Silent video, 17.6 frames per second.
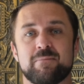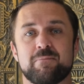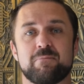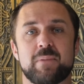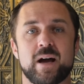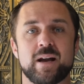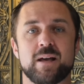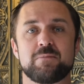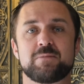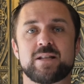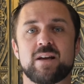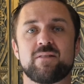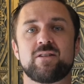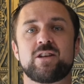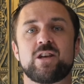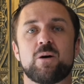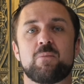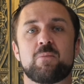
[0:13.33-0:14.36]
My name is David
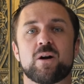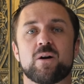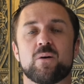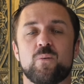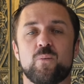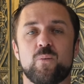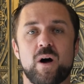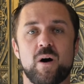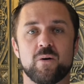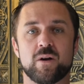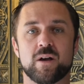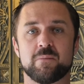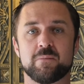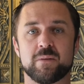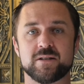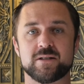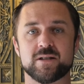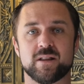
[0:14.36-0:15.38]
Gilbert.
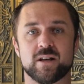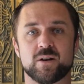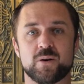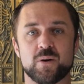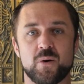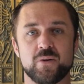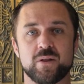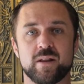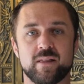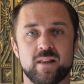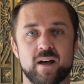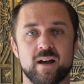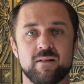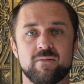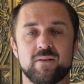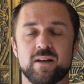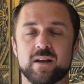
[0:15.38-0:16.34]
Welcome to the Golden Life.